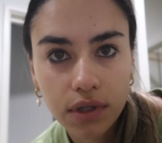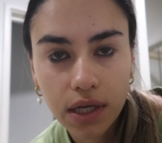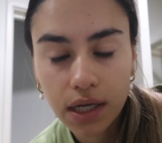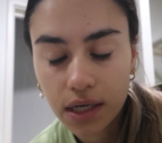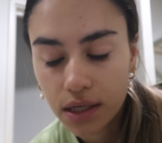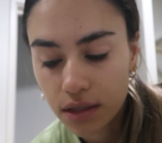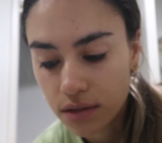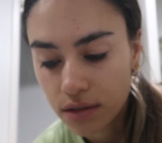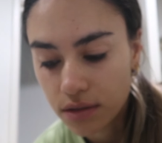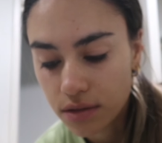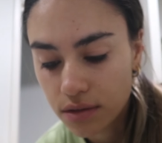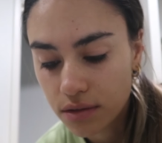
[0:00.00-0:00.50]

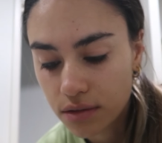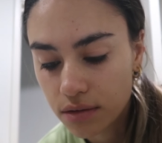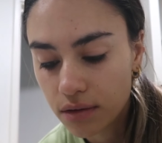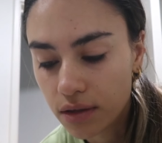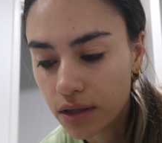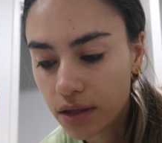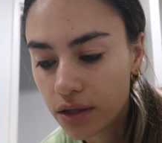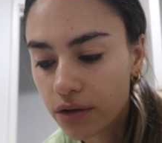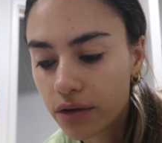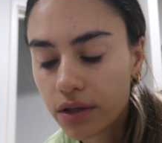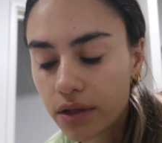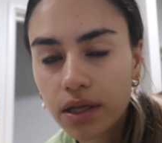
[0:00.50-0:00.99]
That is
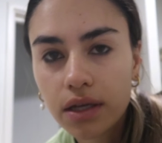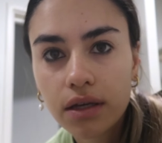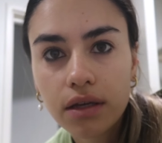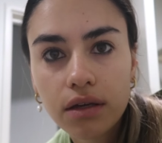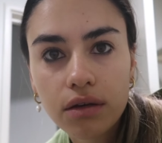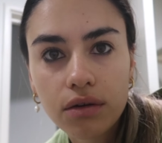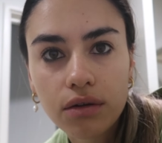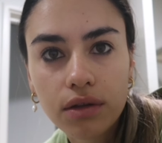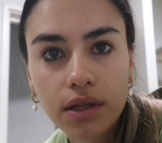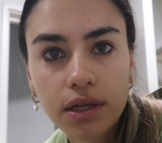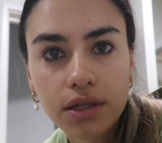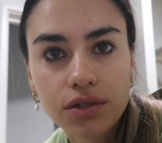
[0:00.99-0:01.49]

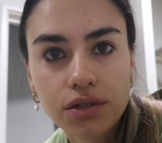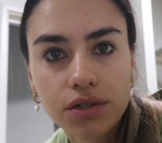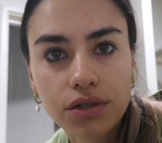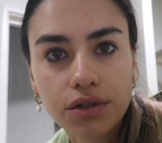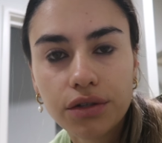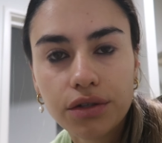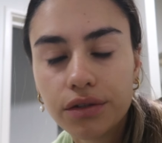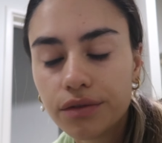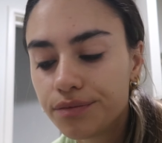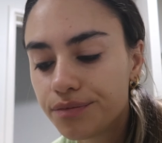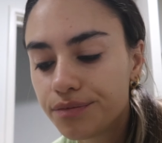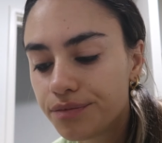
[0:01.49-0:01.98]
literally all I
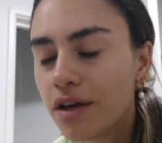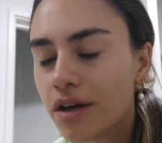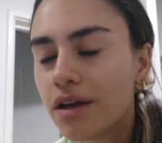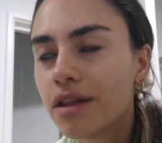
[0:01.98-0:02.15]
do.